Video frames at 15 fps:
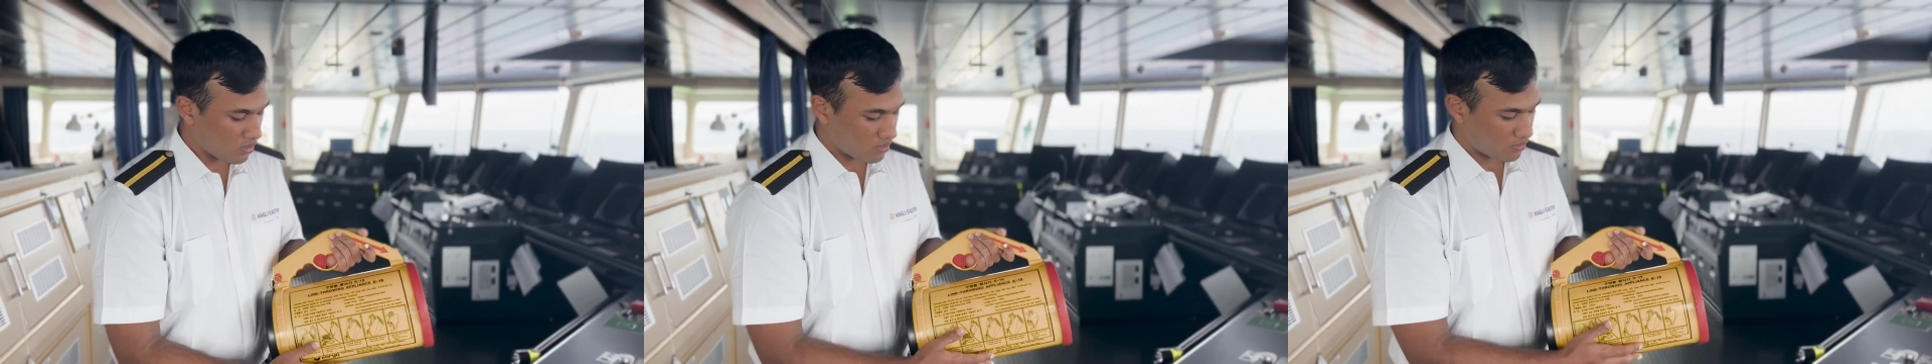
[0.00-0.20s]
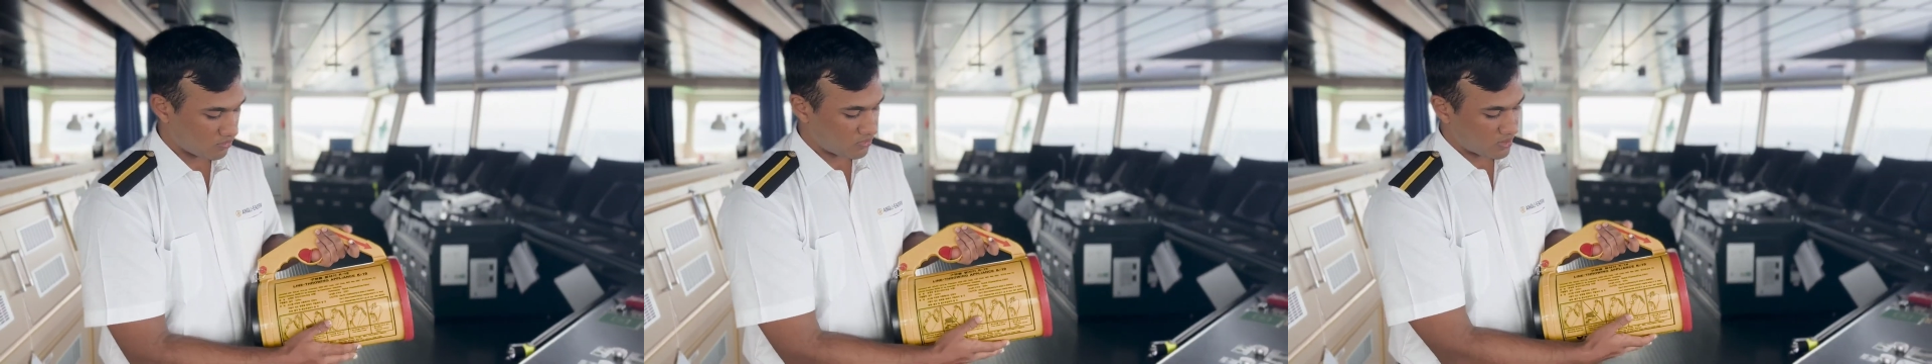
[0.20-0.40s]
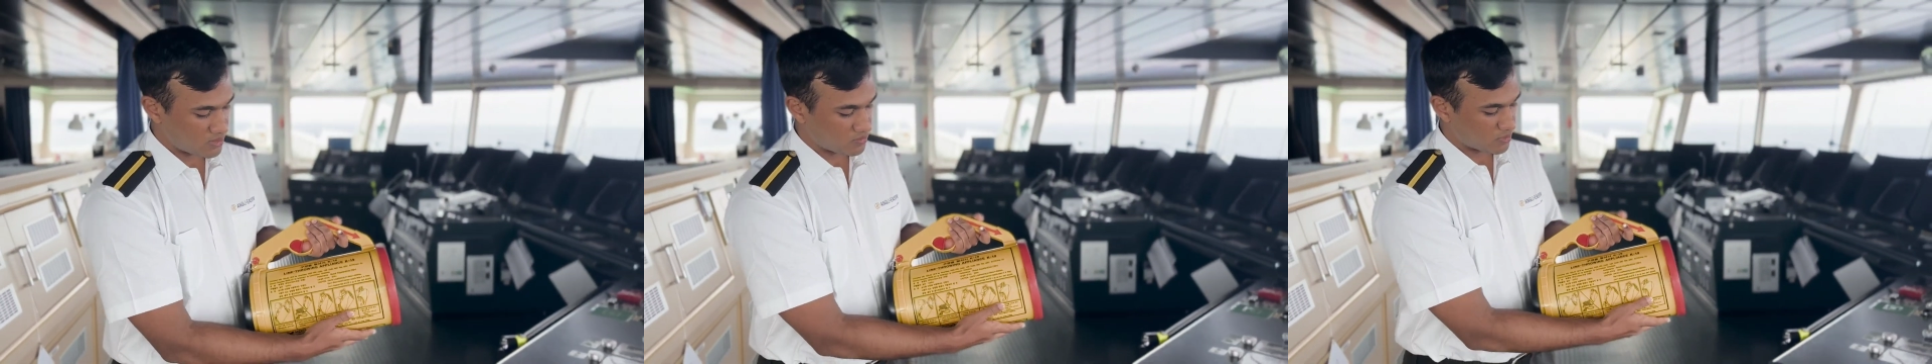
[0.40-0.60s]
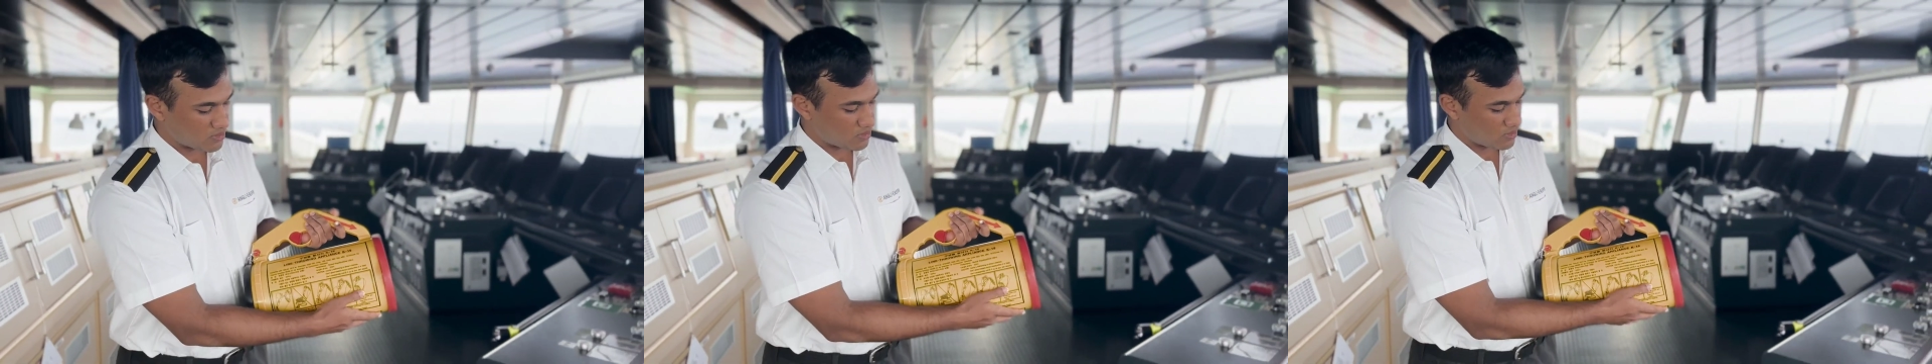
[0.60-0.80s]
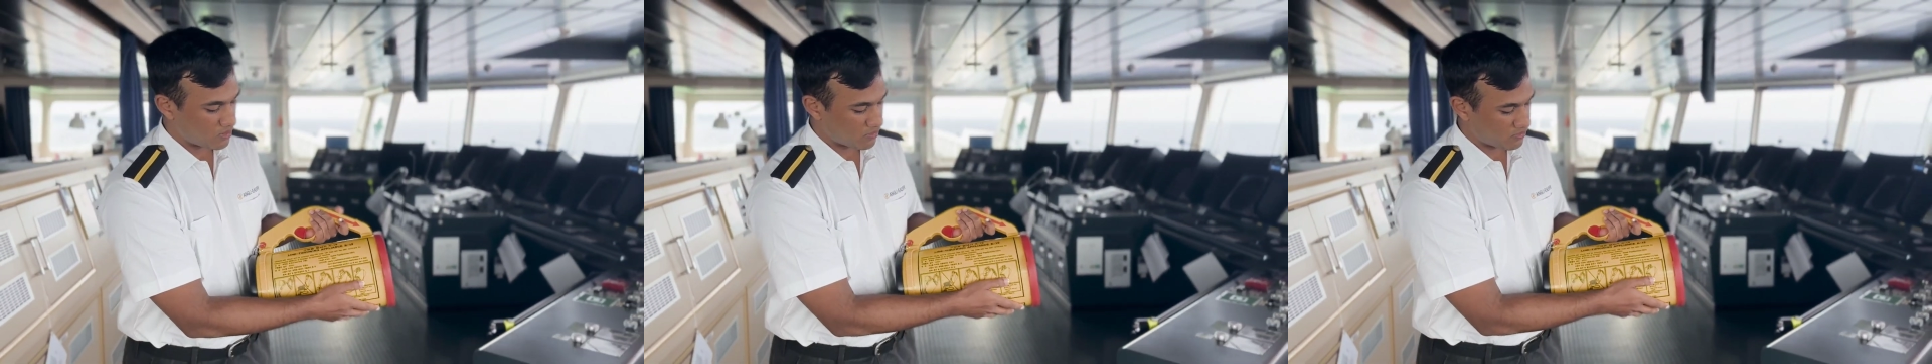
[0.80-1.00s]
The first,
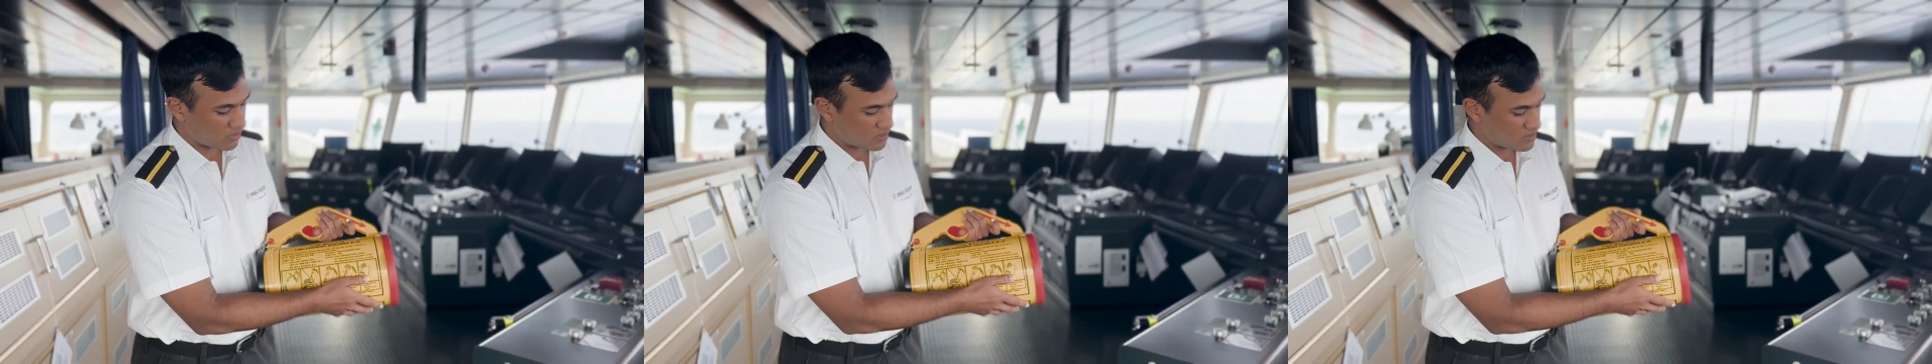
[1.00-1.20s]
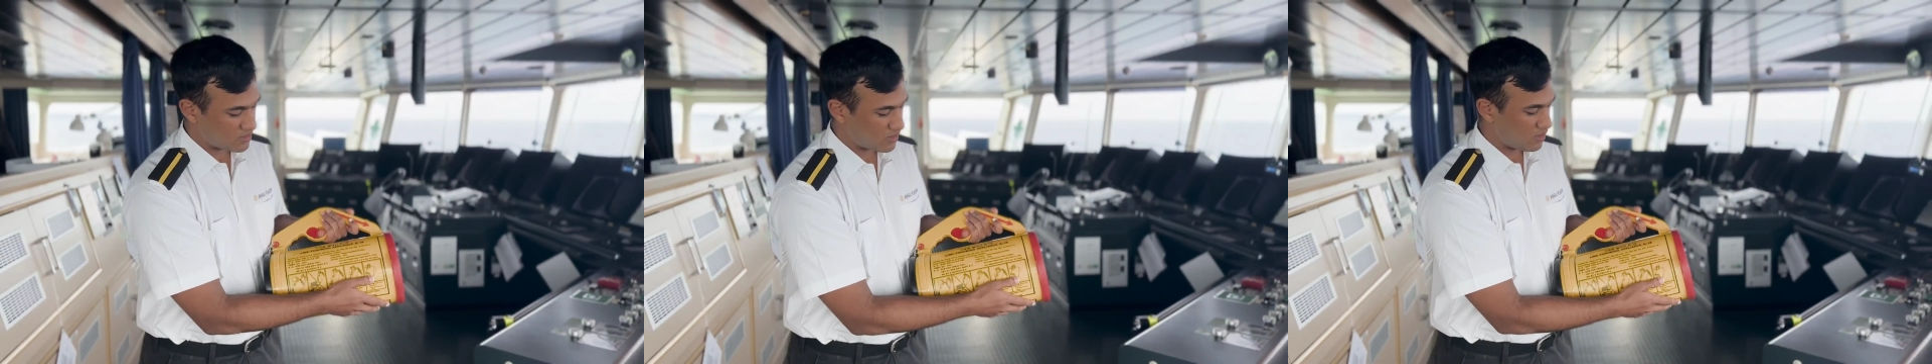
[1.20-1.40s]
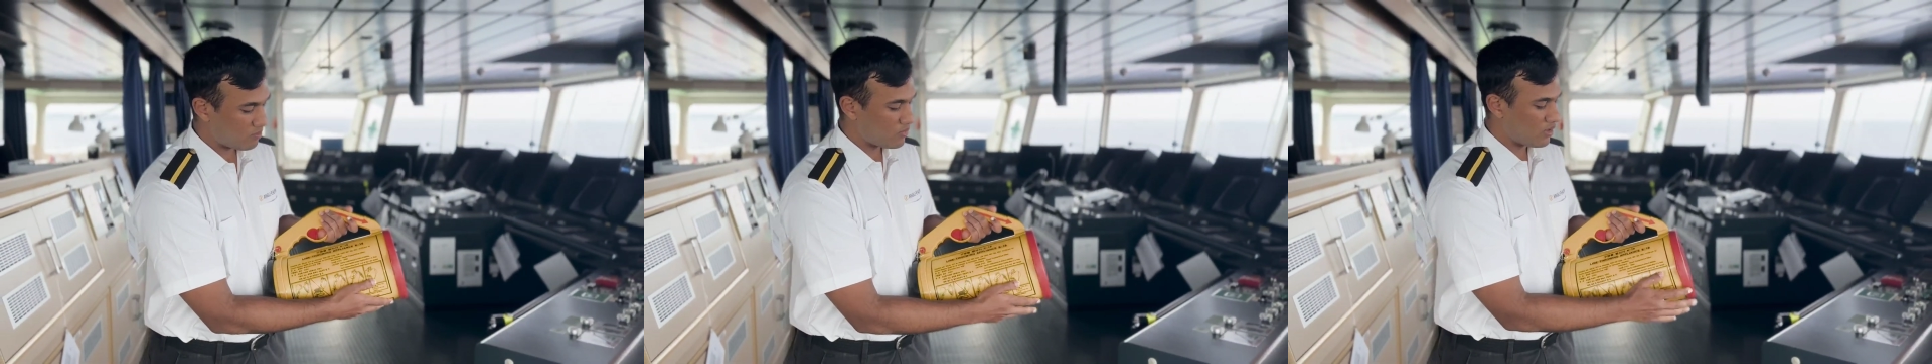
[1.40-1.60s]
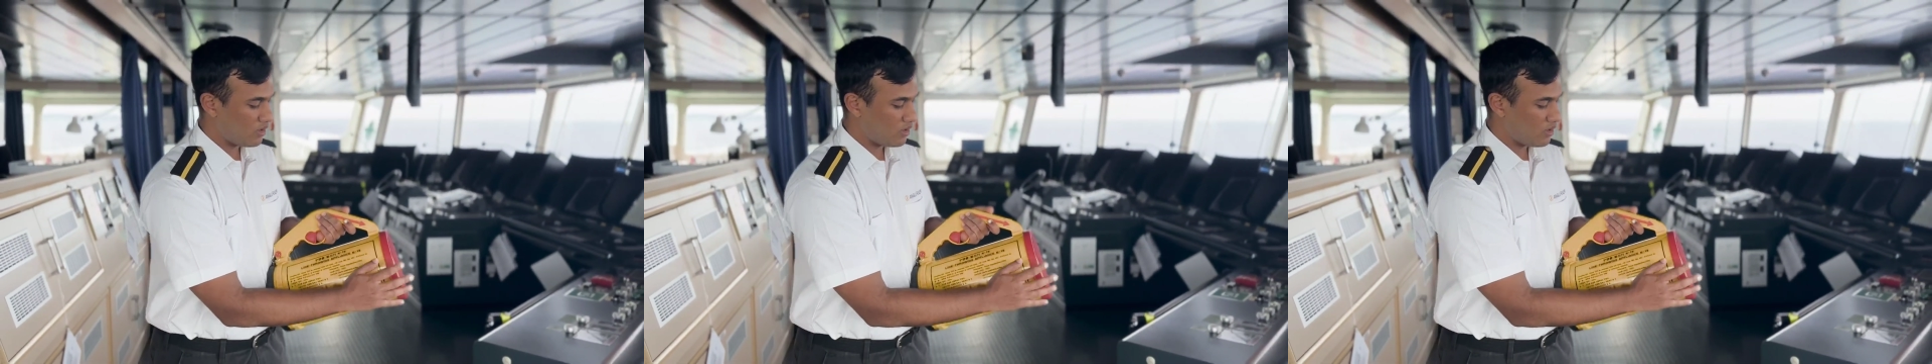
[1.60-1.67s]
uh, the first step